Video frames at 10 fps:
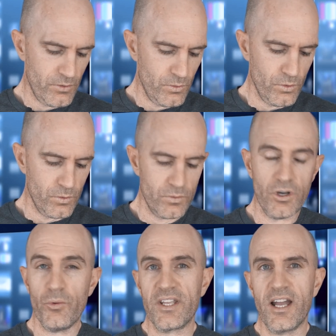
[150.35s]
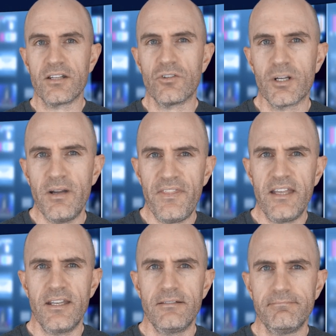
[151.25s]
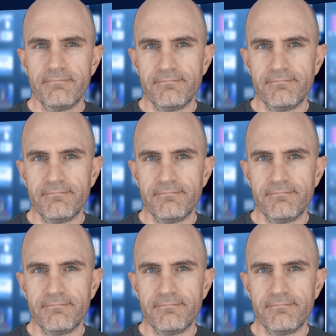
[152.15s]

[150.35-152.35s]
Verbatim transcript: Oh, no, we can't talk about that yet.